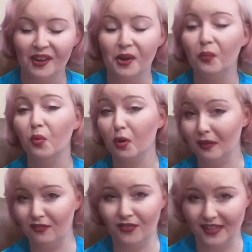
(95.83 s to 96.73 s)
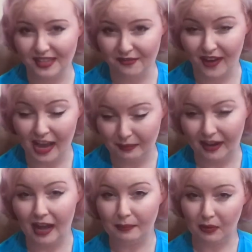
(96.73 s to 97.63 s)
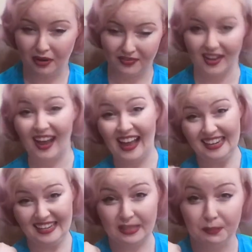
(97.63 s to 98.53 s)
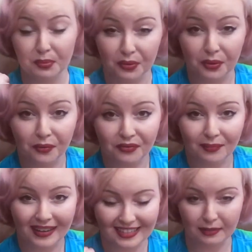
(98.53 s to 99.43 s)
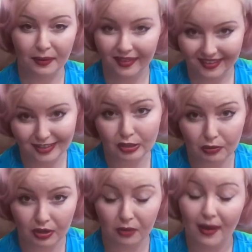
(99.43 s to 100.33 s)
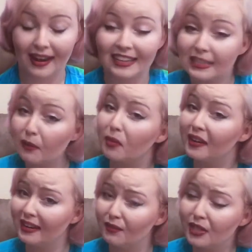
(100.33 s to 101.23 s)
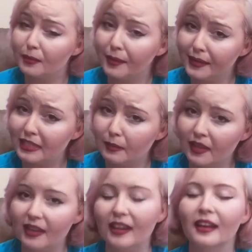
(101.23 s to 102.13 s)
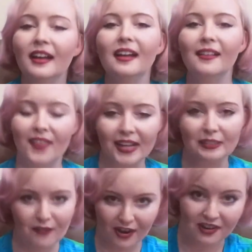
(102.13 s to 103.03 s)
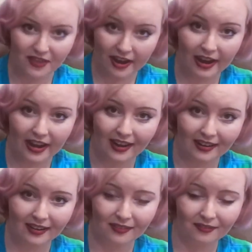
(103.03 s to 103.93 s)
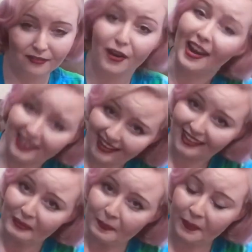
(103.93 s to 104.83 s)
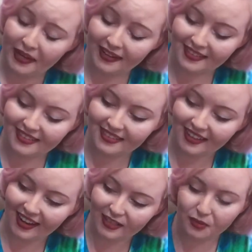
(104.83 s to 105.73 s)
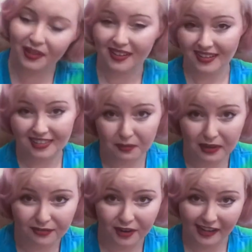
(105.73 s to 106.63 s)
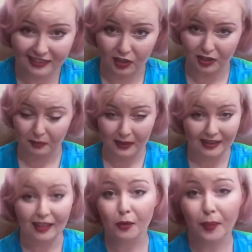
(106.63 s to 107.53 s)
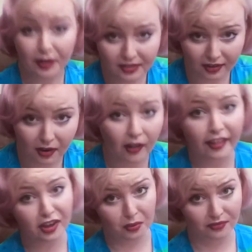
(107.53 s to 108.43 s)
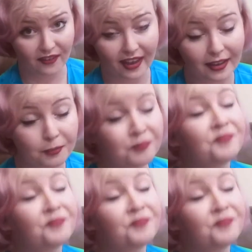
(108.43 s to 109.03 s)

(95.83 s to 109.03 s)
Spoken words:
a warm and fuzzy vibe. I got more of a, I need to prove my disability to you. And as someone with an invisible disability, that's very, very frightening, because it's really easy to be afraid it's just going to be another person calling you a fake.